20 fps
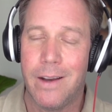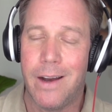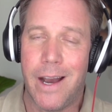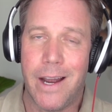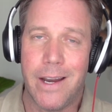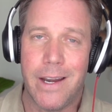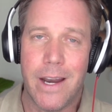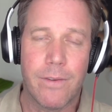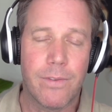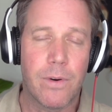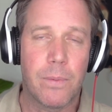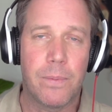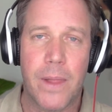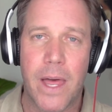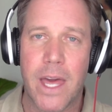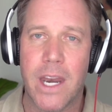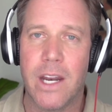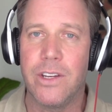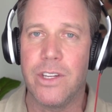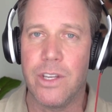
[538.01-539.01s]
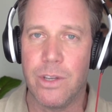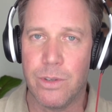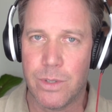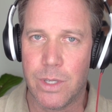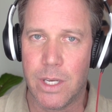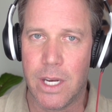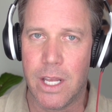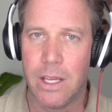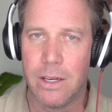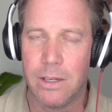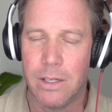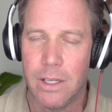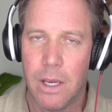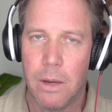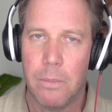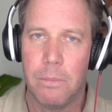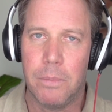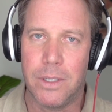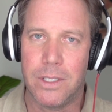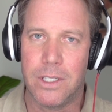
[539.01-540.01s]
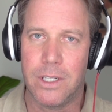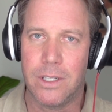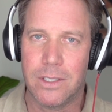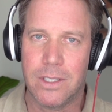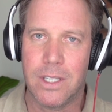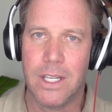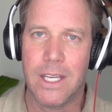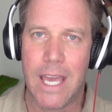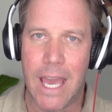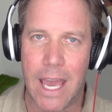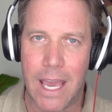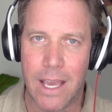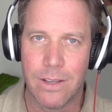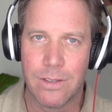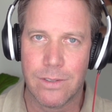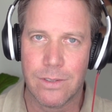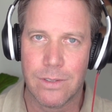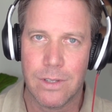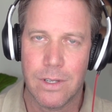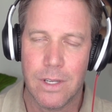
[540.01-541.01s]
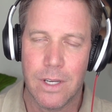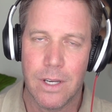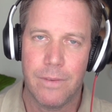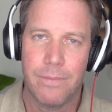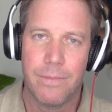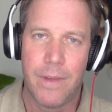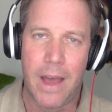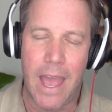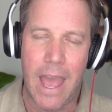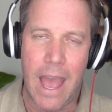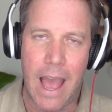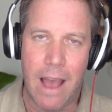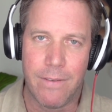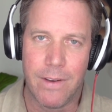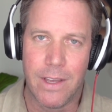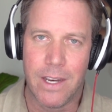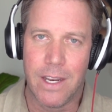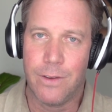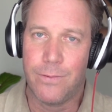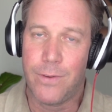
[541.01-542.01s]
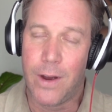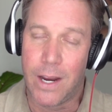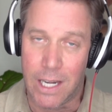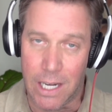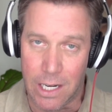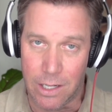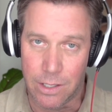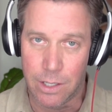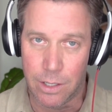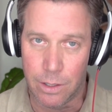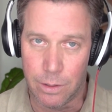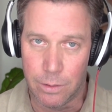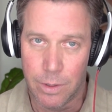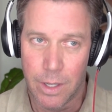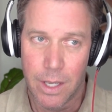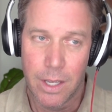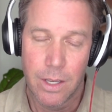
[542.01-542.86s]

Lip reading: I never plan on using it, but just in case, I have it if I need to.